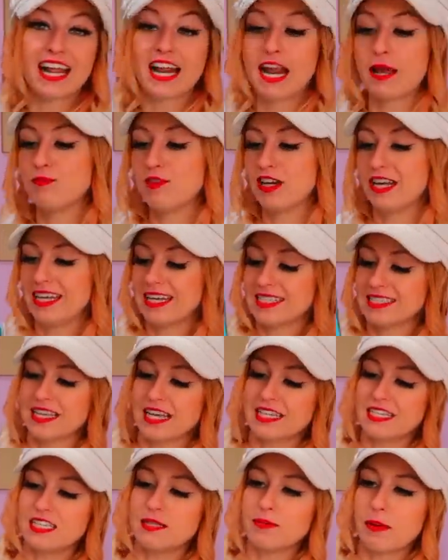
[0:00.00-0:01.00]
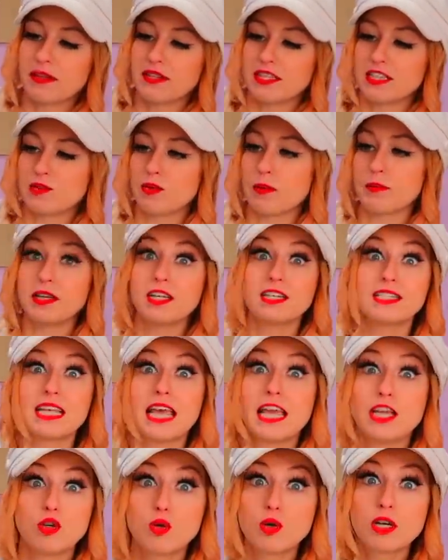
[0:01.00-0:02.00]
and I'm really excited about this one because
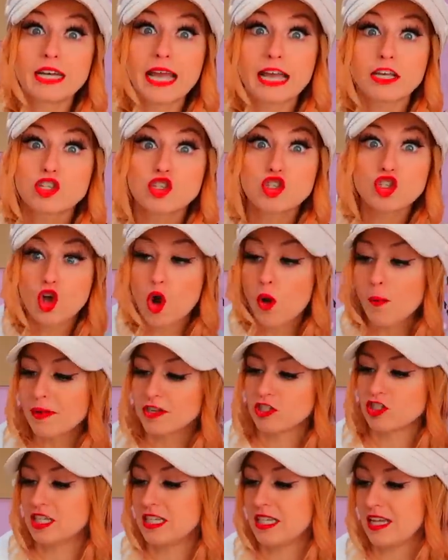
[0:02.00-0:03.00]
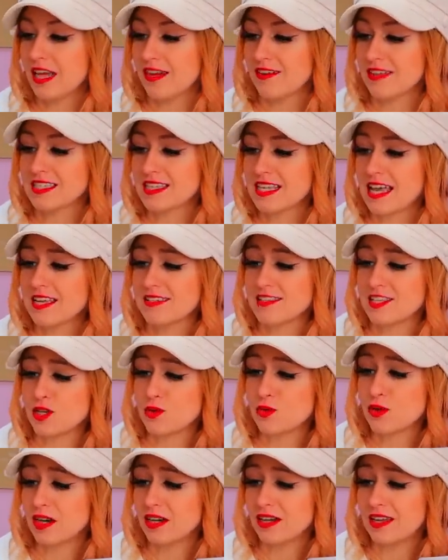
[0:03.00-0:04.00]
you can get so much in here. It says
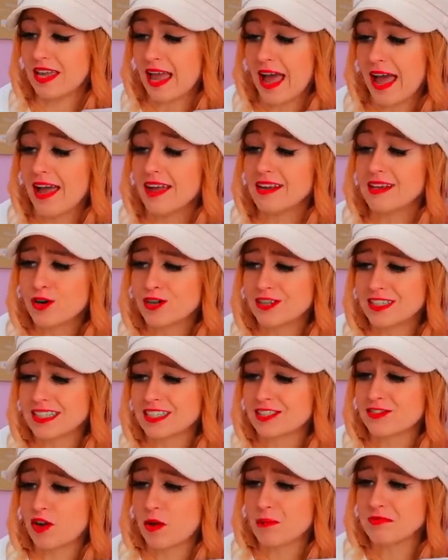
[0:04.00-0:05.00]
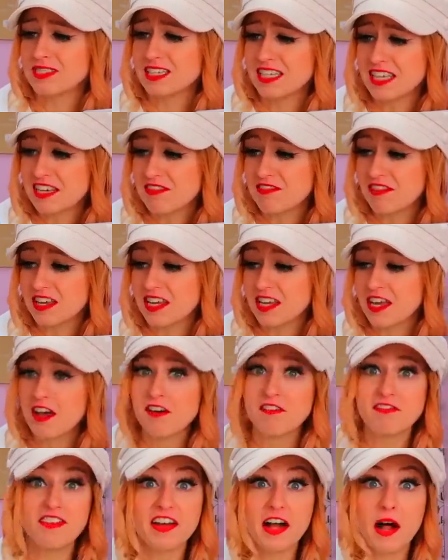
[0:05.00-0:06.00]
you can get products from T V,
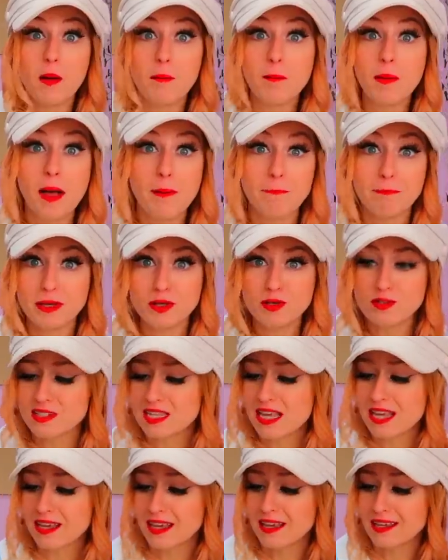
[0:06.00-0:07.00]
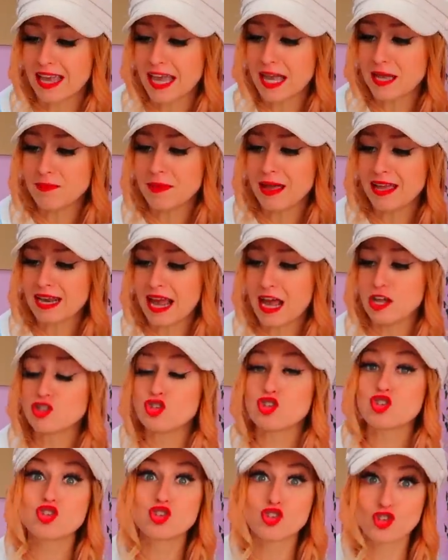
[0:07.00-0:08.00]
film, music, gaming, and
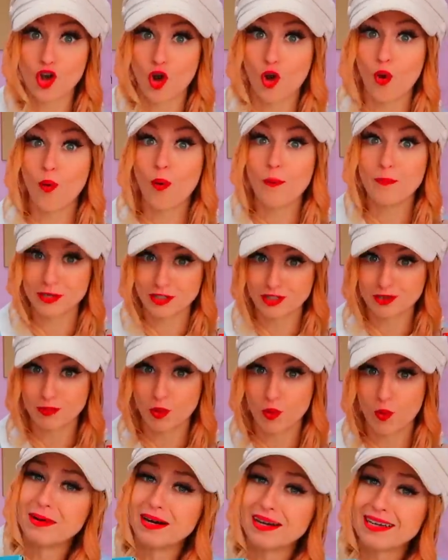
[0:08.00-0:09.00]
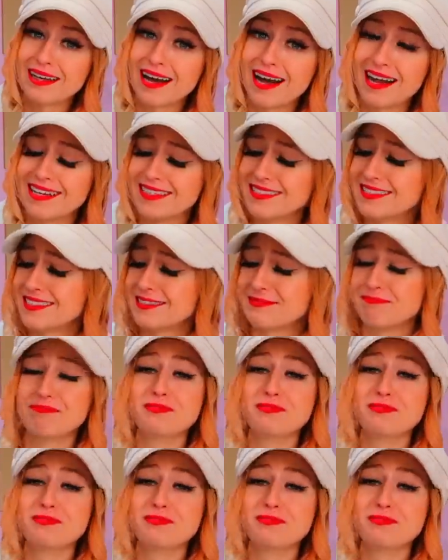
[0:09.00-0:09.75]
so much more. But guys,